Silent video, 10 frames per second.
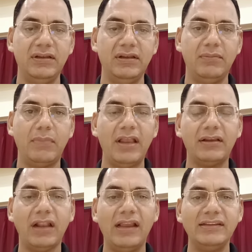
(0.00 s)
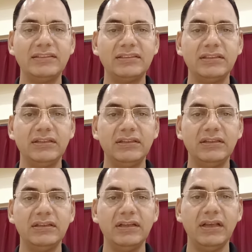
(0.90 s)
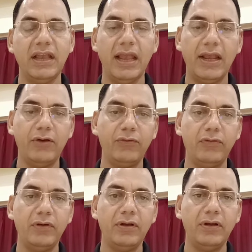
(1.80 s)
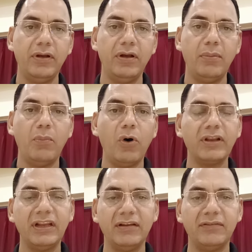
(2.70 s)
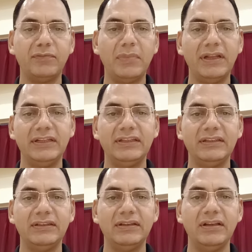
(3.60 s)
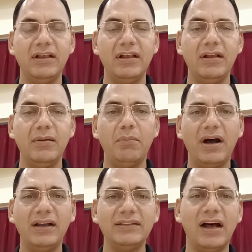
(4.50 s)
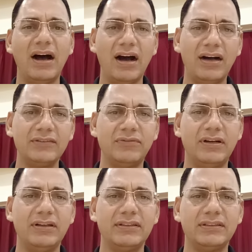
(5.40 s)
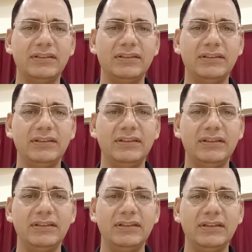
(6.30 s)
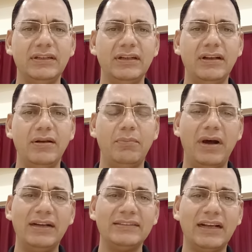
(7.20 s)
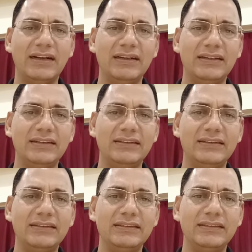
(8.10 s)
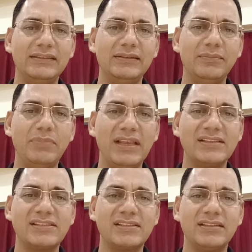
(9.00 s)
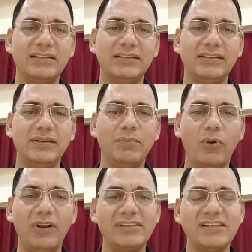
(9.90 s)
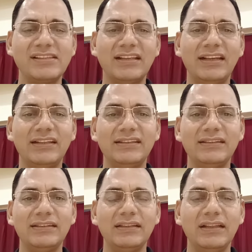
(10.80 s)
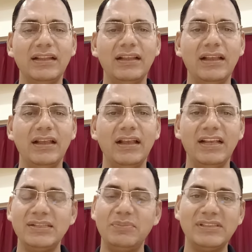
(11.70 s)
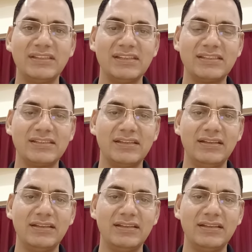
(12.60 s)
My client have more enough money by the hard work, by the best policies in his business.